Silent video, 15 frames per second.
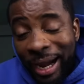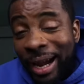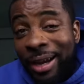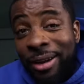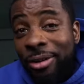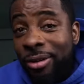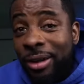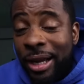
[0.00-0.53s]
I
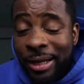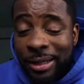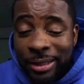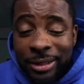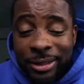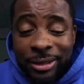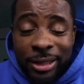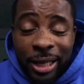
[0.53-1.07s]
ain't going to lie.
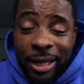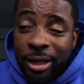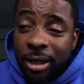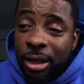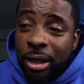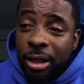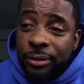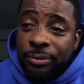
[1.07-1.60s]
This is like
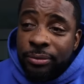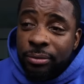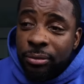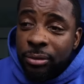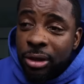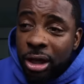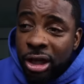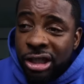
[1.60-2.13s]
a
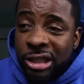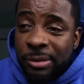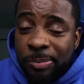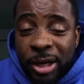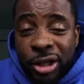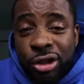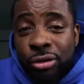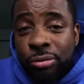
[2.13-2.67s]

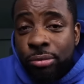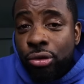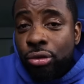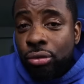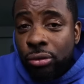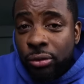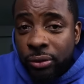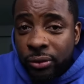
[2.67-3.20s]
special
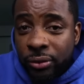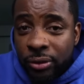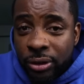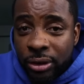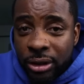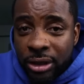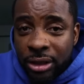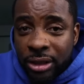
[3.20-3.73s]
move
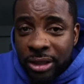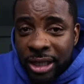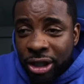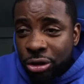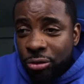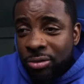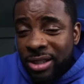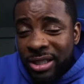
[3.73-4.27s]

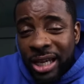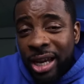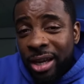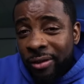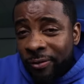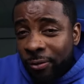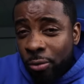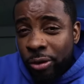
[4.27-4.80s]
that you
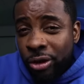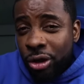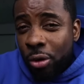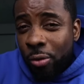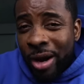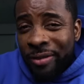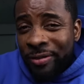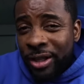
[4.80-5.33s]
save for when your
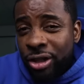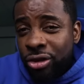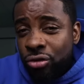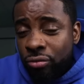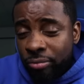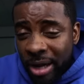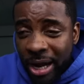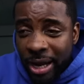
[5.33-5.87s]
wife gets
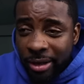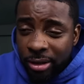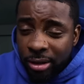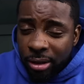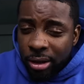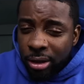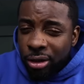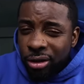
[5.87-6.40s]
you mad.
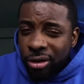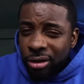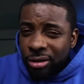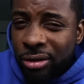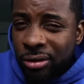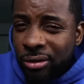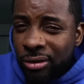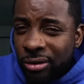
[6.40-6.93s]

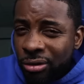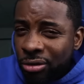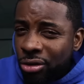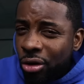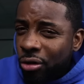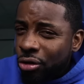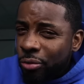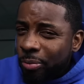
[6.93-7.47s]
You
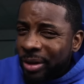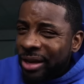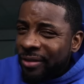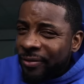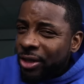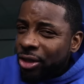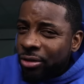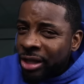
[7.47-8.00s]
know when you play
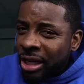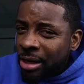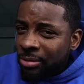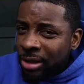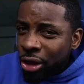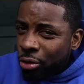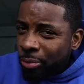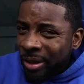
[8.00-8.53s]
video games,
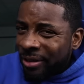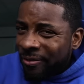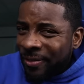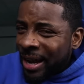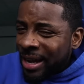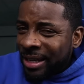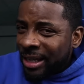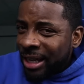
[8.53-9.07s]
like you play
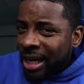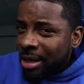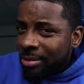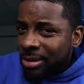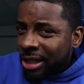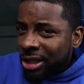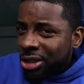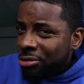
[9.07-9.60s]
fighting
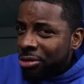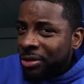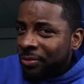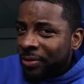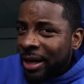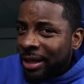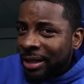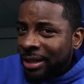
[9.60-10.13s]
games, like Street
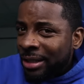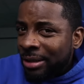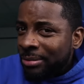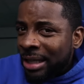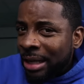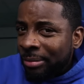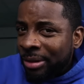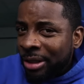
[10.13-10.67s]
Fighter and them
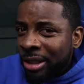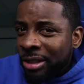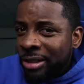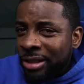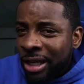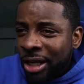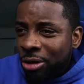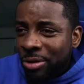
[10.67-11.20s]
type of
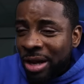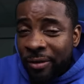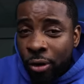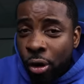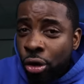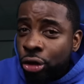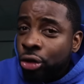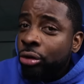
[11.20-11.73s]
things, and you have an
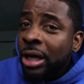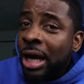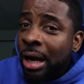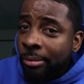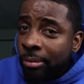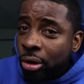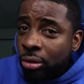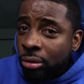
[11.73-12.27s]
ultra
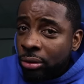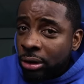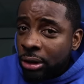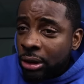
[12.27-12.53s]
combo?